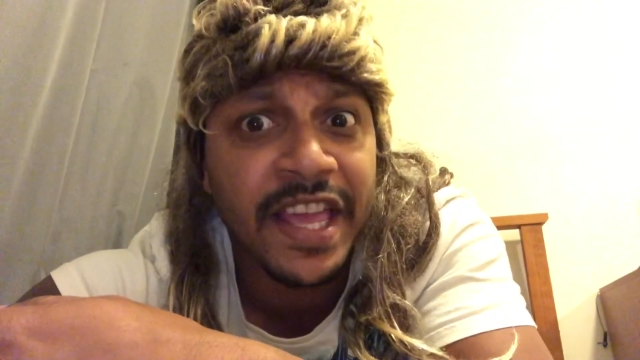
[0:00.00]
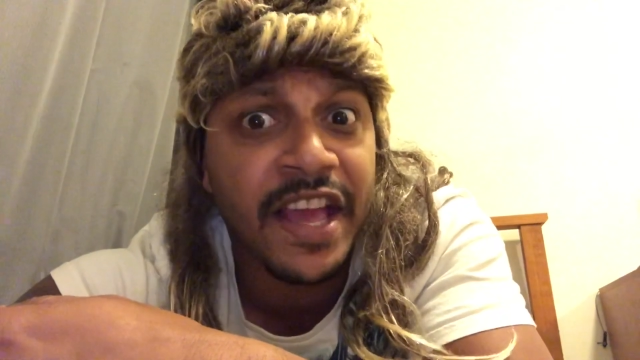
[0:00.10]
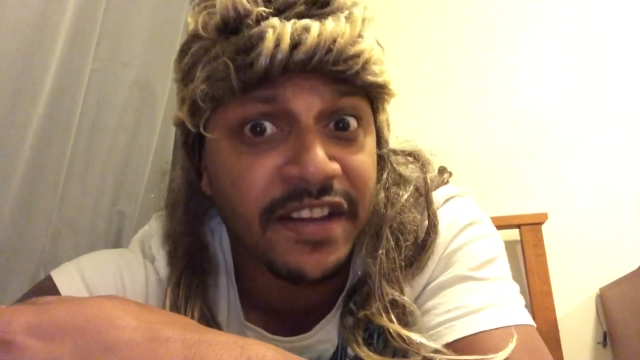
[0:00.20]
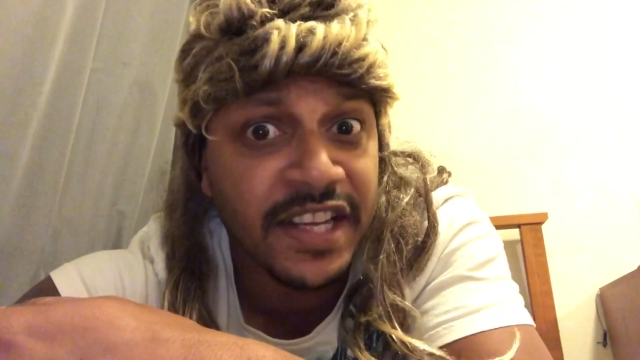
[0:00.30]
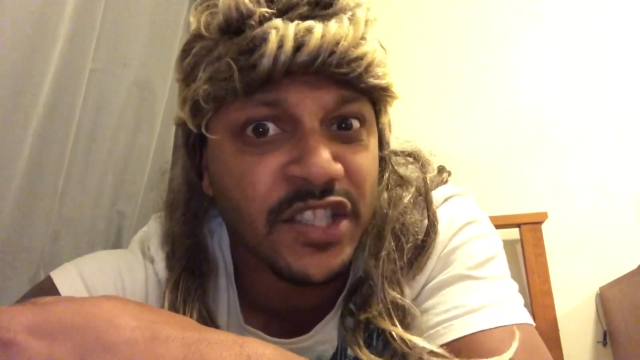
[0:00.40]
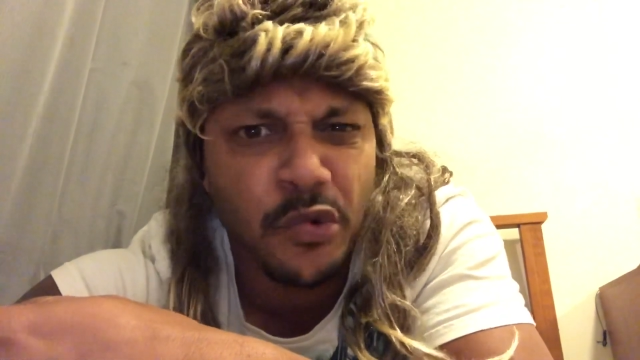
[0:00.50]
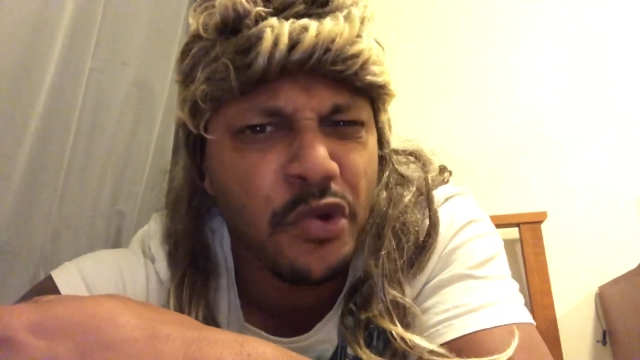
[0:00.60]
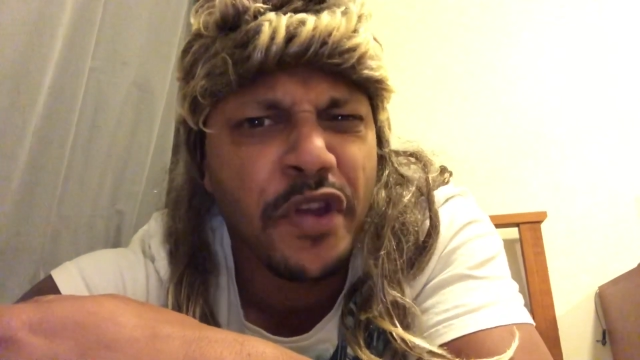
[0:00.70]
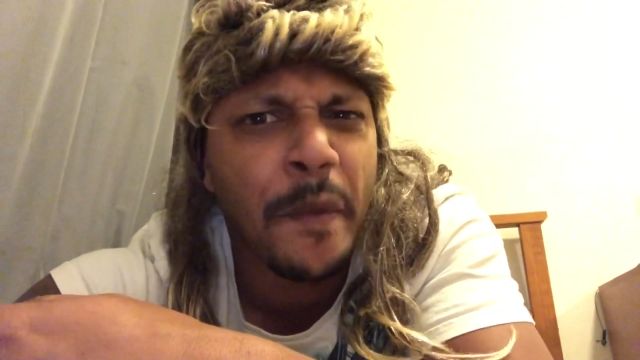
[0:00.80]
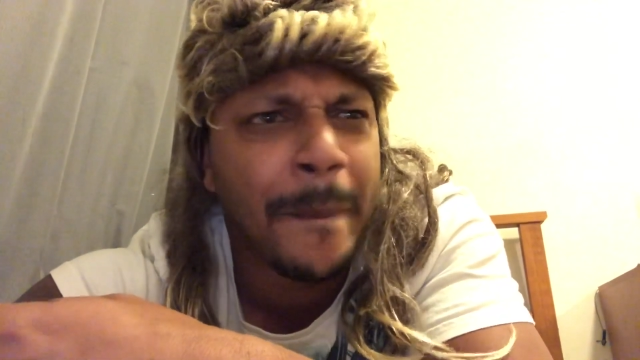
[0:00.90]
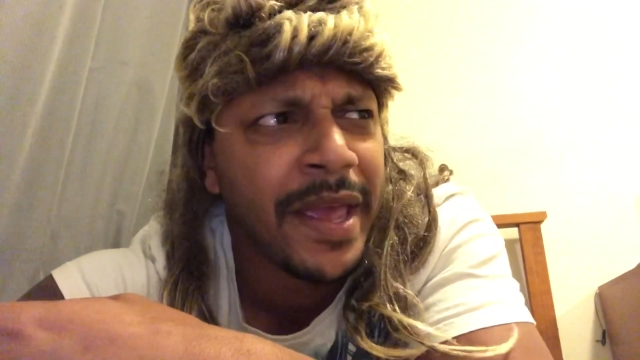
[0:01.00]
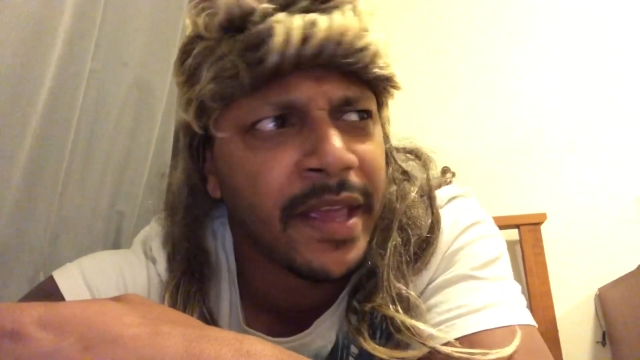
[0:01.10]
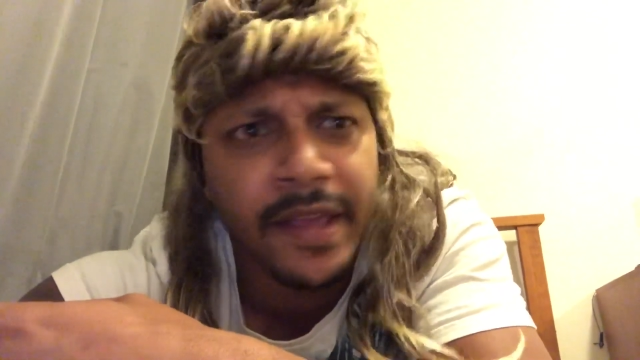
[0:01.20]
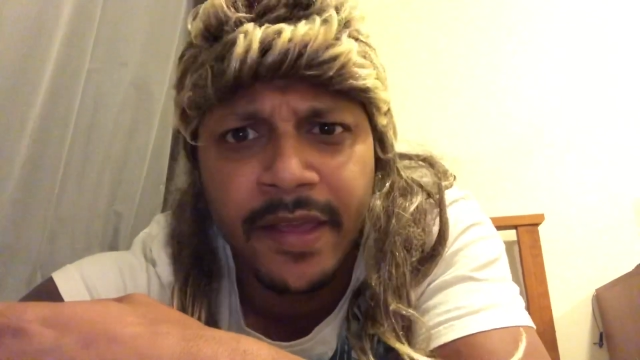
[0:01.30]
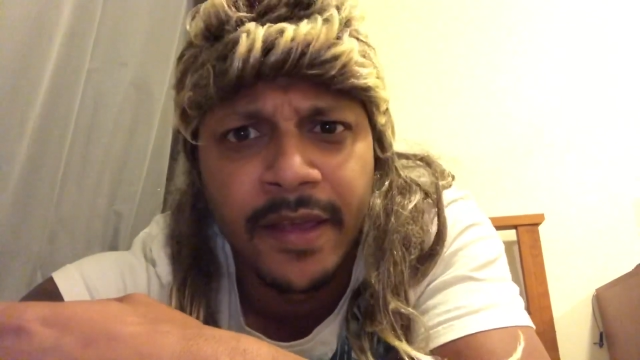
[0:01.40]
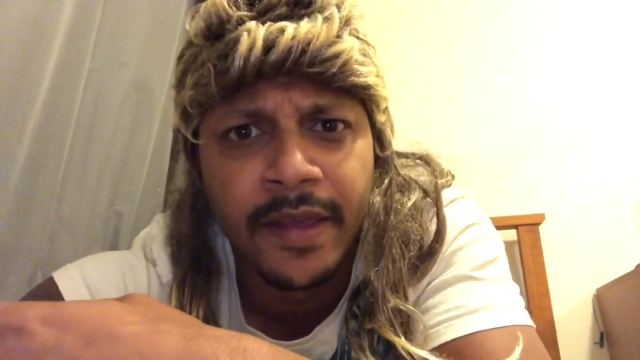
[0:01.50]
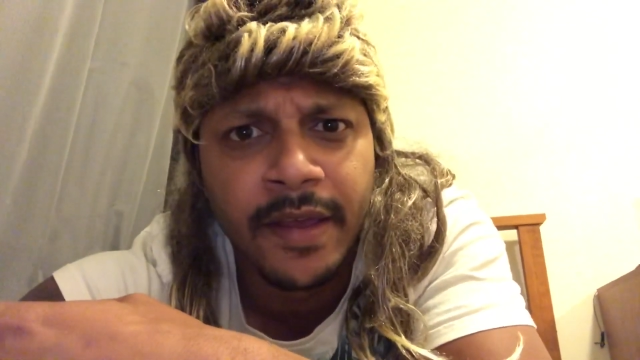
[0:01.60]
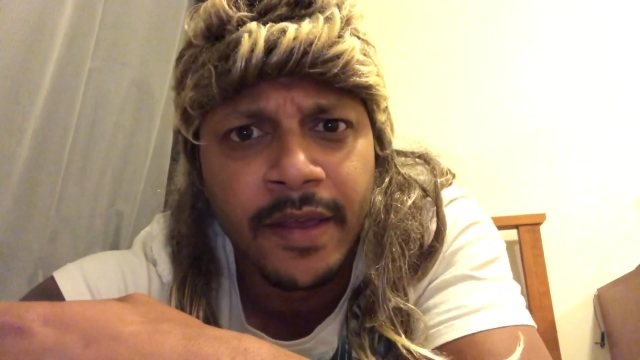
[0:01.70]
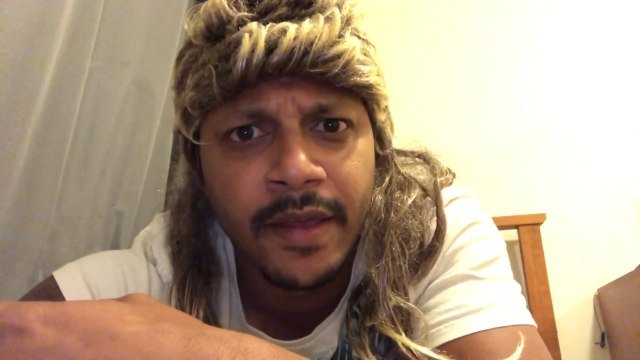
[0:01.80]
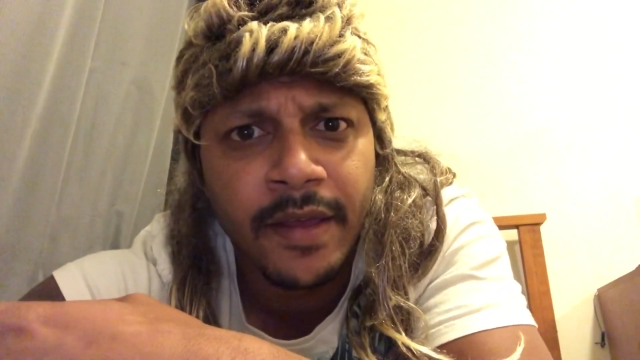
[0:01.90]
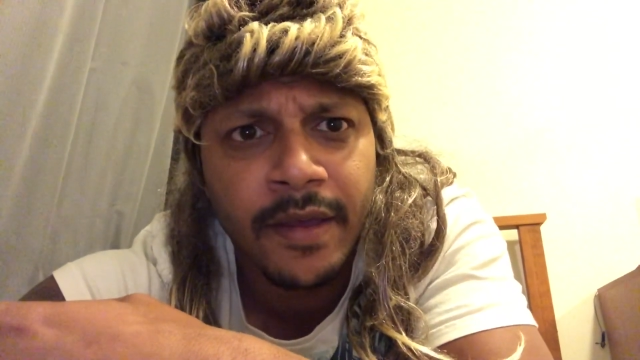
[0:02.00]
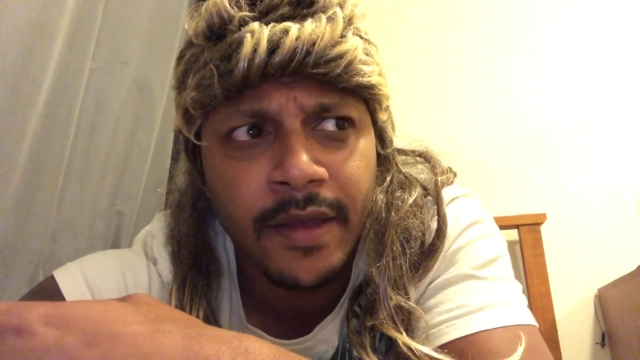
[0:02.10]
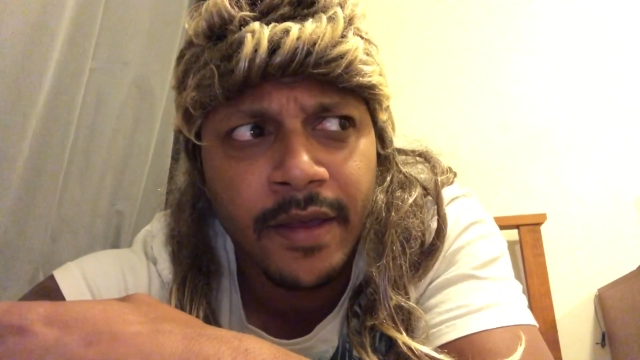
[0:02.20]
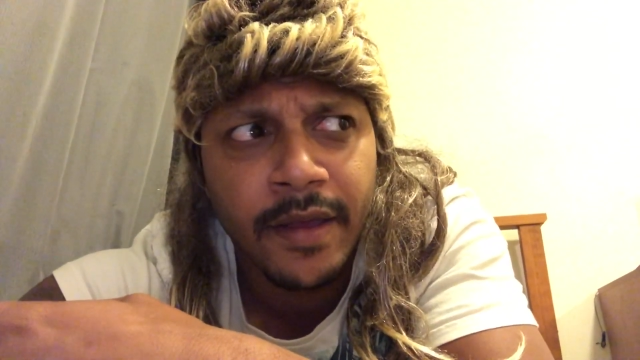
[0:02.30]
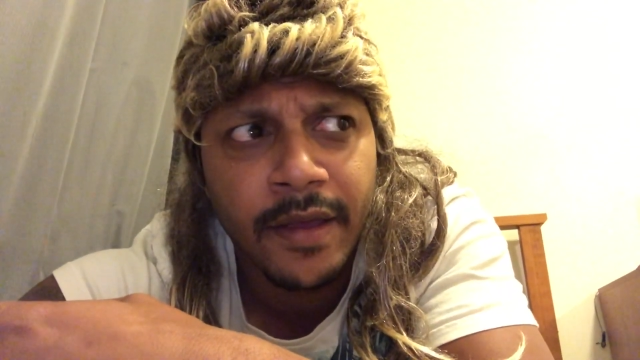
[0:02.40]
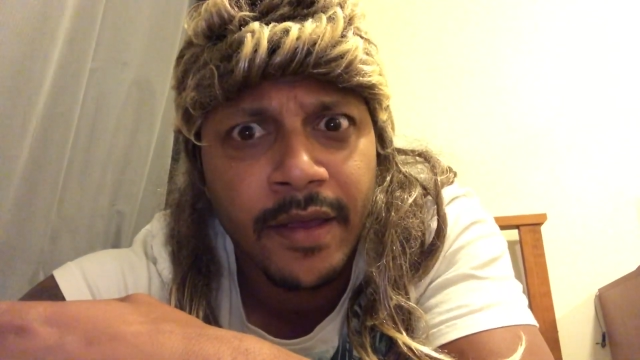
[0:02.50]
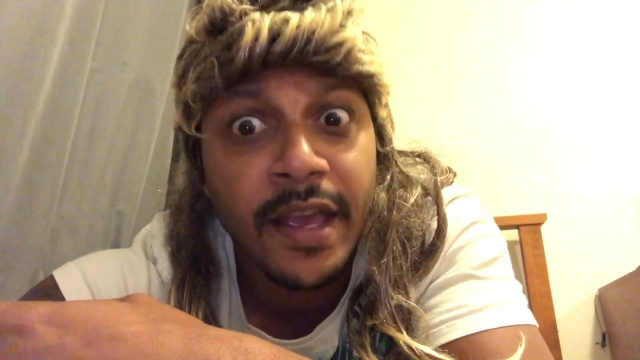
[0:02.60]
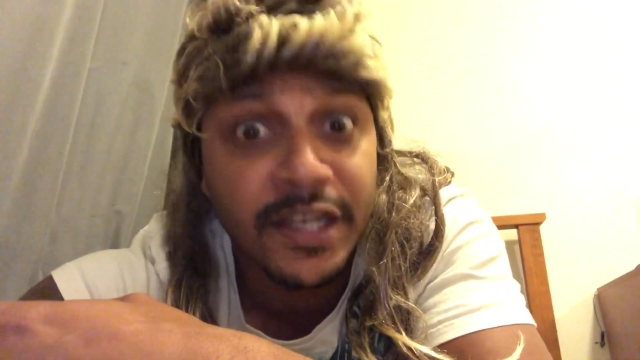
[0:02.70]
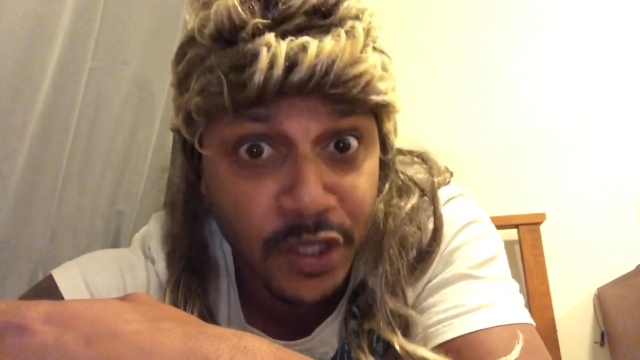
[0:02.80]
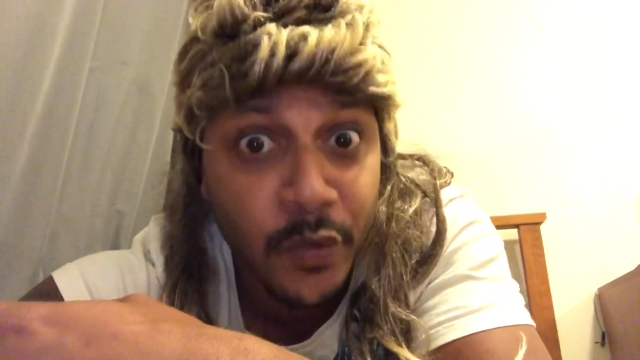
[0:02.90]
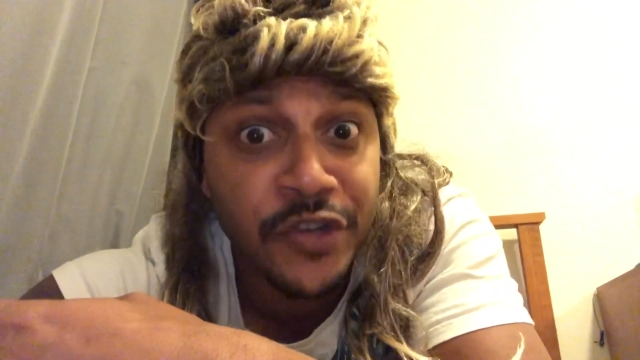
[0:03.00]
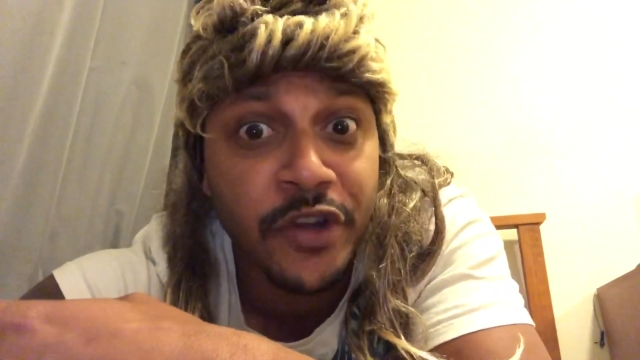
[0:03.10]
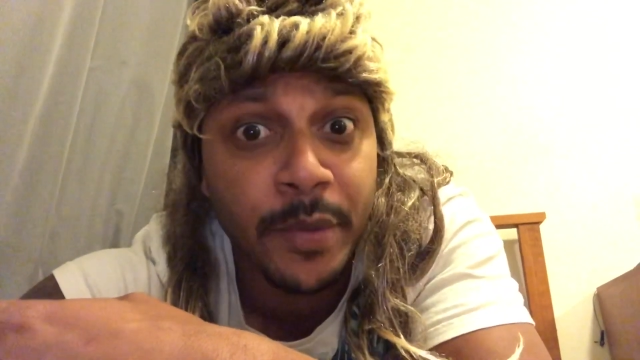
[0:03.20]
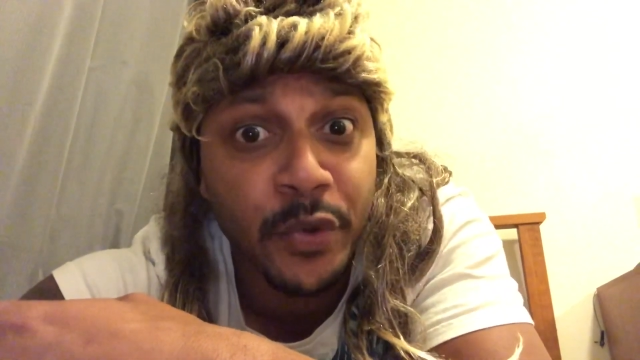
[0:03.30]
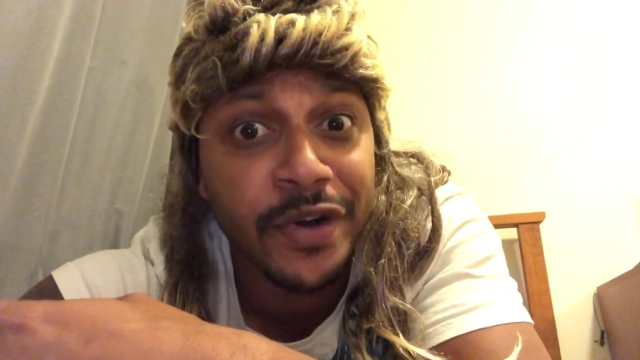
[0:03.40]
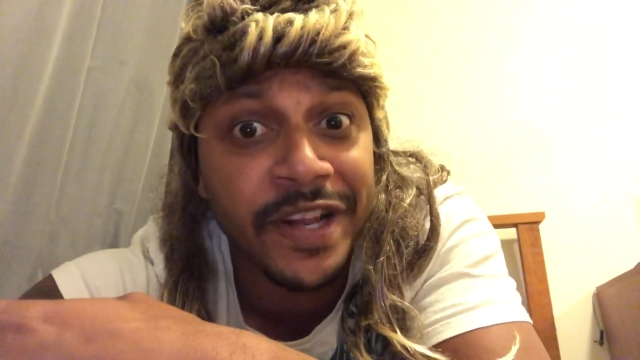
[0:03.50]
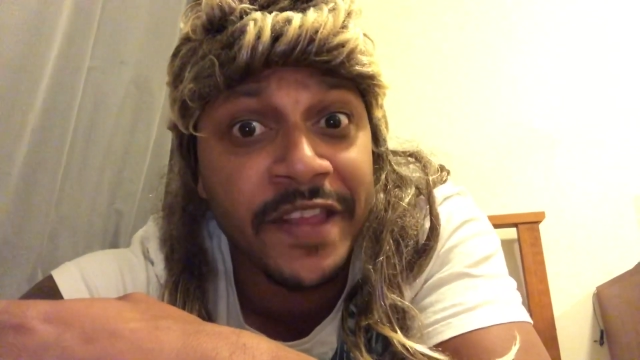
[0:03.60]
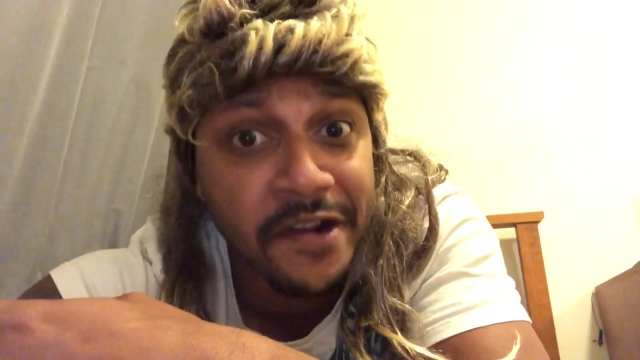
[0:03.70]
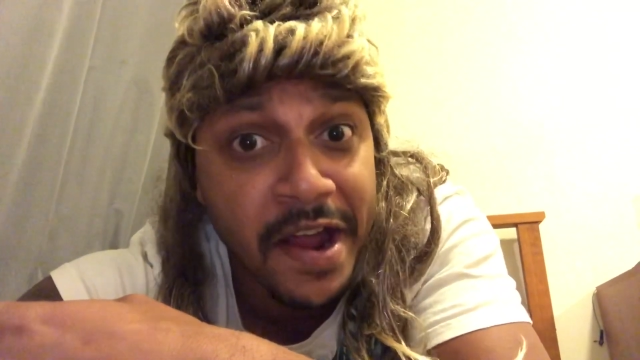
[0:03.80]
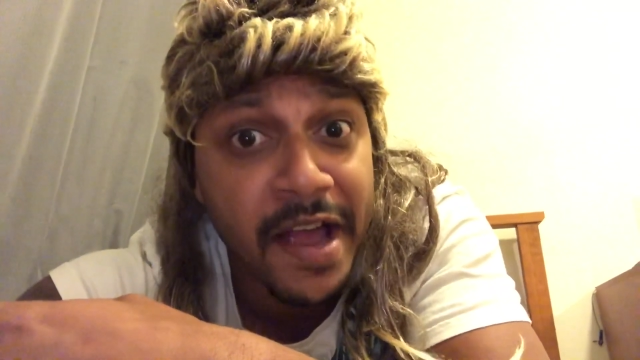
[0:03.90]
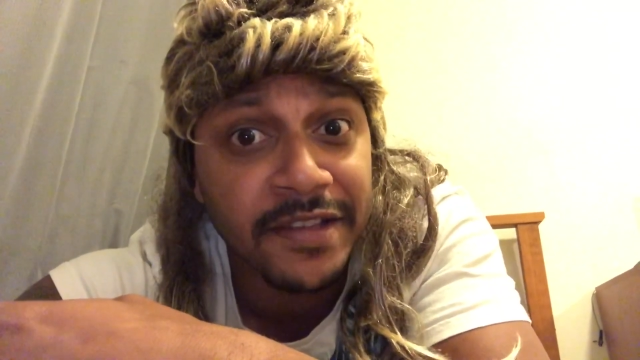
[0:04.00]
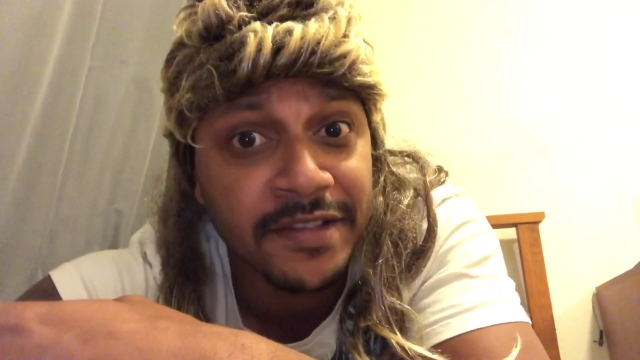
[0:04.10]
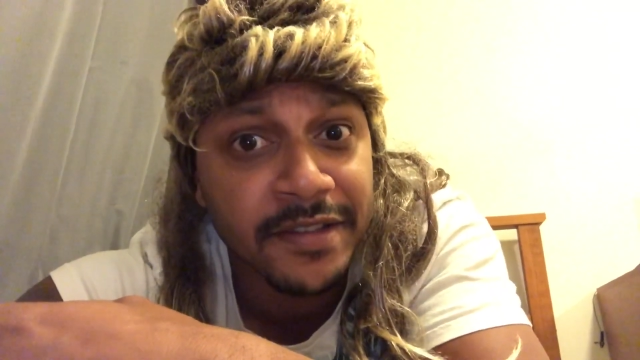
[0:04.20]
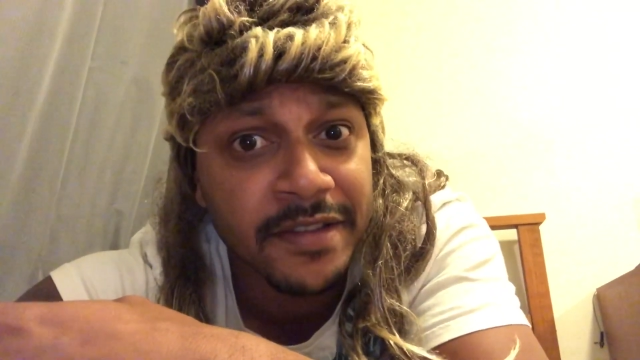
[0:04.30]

our dicks are real big until we're trying to put it in their ass.